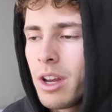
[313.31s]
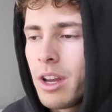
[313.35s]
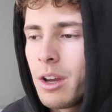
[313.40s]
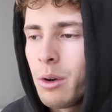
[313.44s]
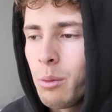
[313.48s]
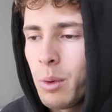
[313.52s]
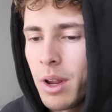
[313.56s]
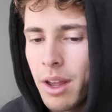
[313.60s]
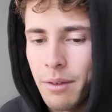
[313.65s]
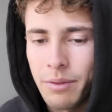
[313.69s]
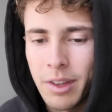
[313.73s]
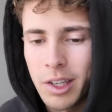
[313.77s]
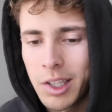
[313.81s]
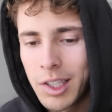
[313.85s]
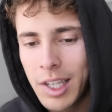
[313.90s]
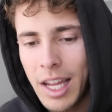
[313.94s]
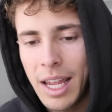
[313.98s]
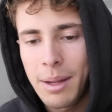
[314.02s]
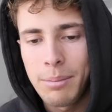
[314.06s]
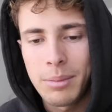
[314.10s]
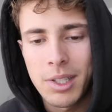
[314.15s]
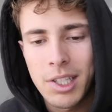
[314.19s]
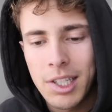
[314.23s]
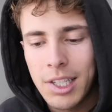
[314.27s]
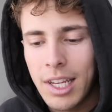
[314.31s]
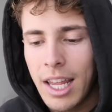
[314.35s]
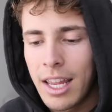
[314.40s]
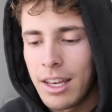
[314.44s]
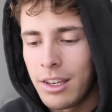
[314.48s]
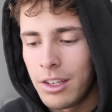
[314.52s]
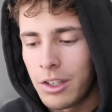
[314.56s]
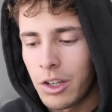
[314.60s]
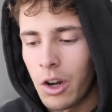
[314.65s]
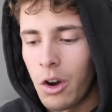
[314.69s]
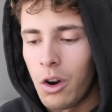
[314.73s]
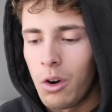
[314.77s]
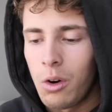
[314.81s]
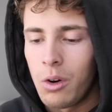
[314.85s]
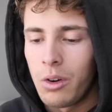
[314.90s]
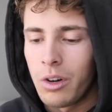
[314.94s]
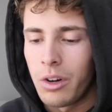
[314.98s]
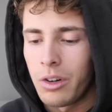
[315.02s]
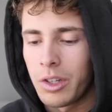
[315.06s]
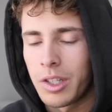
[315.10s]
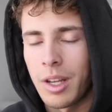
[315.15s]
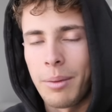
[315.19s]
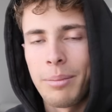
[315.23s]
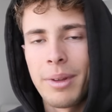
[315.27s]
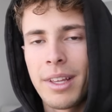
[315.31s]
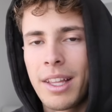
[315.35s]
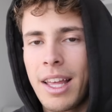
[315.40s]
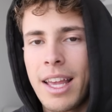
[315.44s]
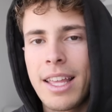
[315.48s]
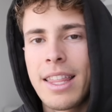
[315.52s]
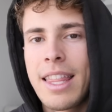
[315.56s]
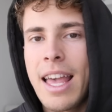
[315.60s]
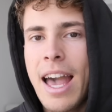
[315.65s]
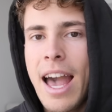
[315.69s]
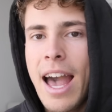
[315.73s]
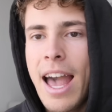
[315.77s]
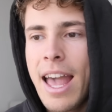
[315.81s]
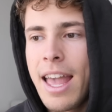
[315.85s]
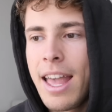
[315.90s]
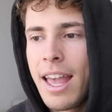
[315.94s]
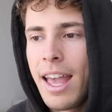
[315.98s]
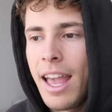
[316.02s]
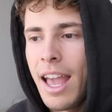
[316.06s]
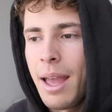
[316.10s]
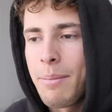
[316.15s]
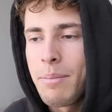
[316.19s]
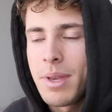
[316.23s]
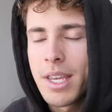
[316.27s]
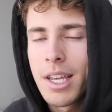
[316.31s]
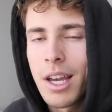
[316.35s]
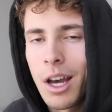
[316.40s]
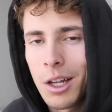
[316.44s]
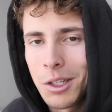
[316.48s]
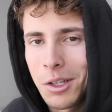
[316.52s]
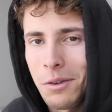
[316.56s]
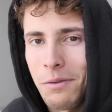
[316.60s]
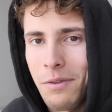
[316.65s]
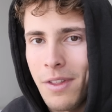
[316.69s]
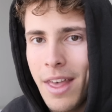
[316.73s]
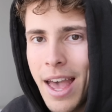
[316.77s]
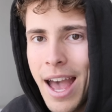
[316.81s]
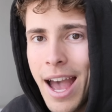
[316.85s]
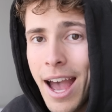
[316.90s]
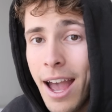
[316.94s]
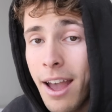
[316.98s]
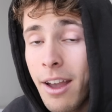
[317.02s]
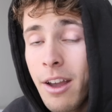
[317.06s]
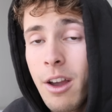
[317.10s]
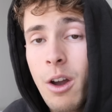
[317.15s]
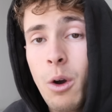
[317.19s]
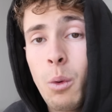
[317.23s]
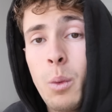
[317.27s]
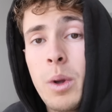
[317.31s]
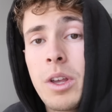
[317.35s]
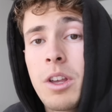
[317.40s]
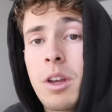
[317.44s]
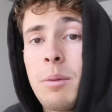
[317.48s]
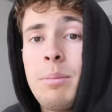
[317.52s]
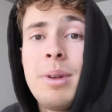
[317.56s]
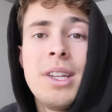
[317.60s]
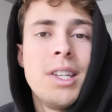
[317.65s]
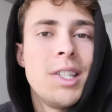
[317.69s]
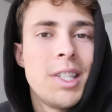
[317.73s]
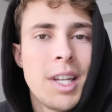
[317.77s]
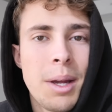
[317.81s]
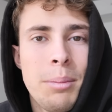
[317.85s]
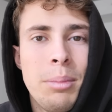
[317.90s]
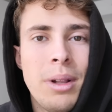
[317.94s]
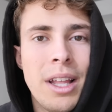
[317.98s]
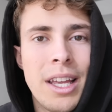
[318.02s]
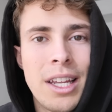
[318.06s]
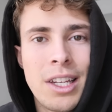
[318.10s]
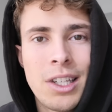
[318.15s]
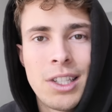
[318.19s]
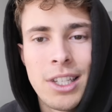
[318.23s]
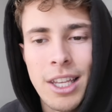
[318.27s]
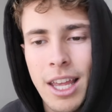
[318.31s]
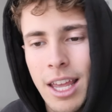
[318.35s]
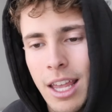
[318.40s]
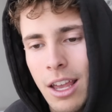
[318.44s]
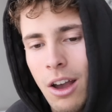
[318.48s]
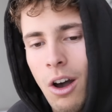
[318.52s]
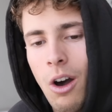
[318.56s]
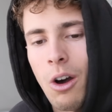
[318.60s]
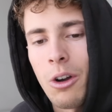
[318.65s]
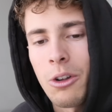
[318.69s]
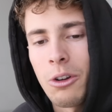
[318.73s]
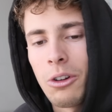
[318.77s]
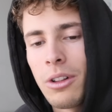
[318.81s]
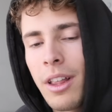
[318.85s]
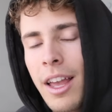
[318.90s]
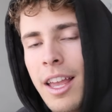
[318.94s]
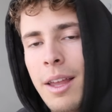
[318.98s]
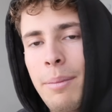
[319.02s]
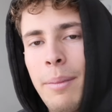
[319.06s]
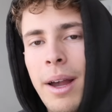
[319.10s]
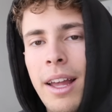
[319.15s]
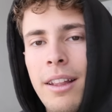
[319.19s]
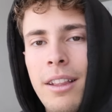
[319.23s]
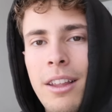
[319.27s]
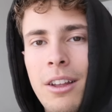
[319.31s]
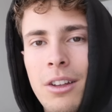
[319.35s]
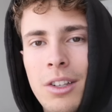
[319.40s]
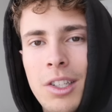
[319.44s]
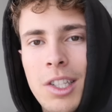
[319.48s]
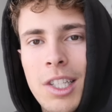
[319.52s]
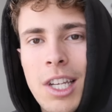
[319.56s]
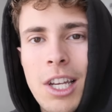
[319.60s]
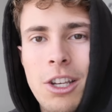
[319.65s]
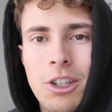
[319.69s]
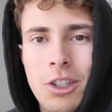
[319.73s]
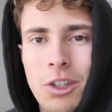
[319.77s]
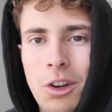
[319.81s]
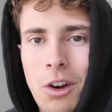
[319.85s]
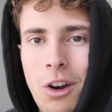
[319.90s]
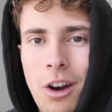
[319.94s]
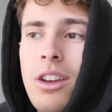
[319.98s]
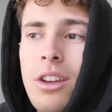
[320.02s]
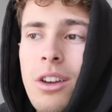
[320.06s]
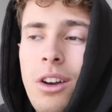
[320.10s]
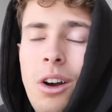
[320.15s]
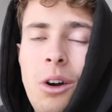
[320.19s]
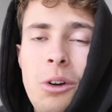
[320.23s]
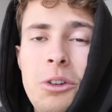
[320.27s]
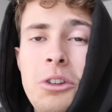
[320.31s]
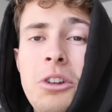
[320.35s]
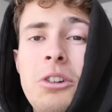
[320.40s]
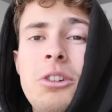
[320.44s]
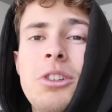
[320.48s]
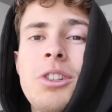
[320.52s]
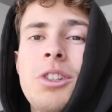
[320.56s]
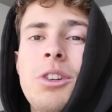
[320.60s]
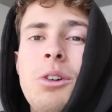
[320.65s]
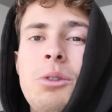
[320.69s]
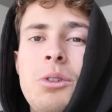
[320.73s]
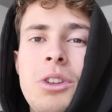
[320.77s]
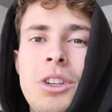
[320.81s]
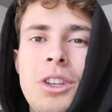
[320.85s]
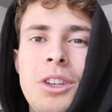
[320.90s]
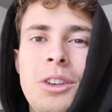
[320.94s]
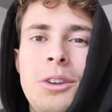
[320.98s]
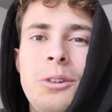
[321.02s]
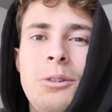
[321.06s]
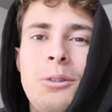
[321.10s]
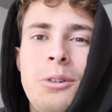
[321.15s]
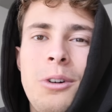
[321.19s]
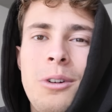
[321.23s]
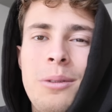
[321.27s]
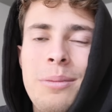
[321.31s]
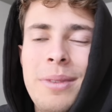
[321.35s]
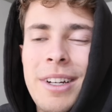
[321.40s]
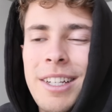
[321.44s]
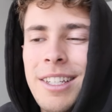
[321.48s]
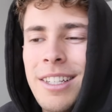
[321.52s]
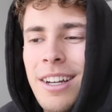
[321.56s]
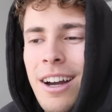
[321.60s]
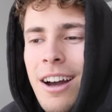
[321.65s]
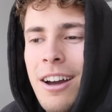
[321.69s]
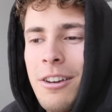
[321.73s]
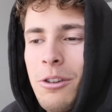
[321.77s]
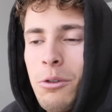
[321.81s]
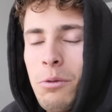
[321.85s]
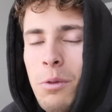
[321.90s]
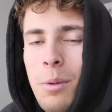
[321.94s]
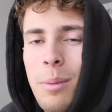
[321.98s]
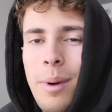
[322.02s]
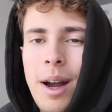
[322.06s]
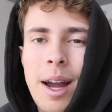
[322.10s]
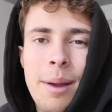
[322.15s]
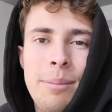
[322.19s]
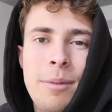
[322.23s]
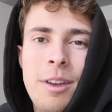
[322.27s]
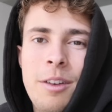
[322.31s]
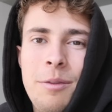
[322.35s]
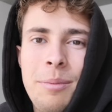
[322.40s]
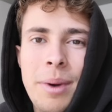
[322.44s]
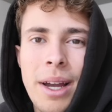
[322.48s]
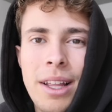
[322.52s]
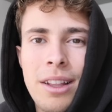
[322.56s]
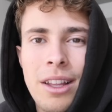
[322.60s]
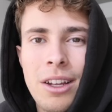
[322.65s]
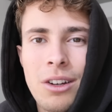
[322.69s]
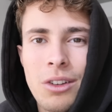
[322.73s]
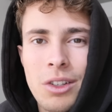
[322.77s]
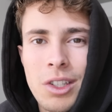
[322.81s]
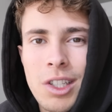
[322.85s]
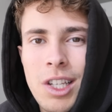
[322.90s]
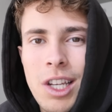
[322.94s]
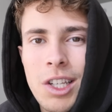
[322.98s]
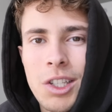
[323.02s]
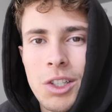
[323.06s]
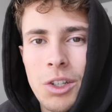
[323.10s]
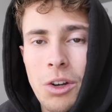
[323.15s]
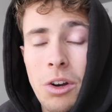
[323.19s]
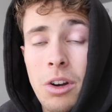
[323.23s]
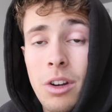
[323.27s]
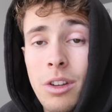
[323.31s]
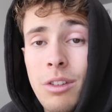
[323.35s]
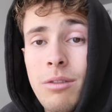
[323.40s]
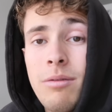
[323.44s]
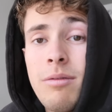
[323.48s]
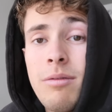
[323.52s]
we have the same skin tone or something like that, and because of that, we could be siblings. Like, oh, you're like my little sister. Oh, you're so cute. Oh my God, you remind me of my little sister.